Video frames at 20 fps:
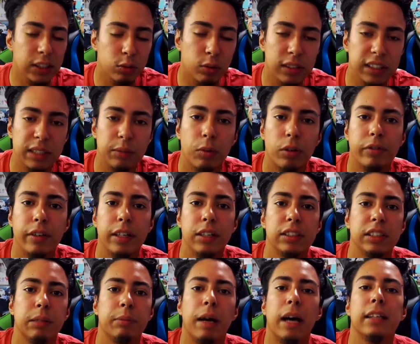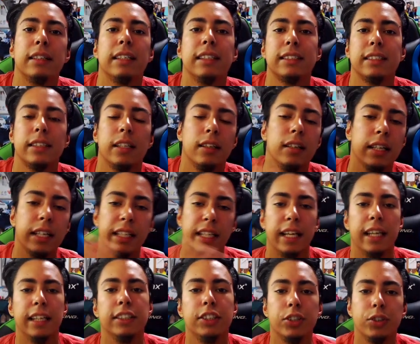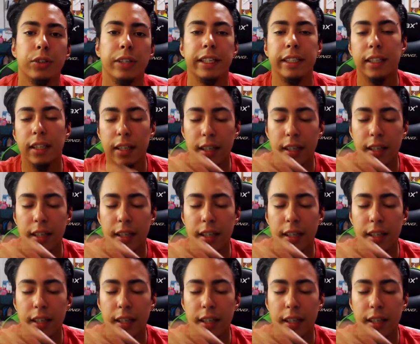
want to see more videos about this look at the end screen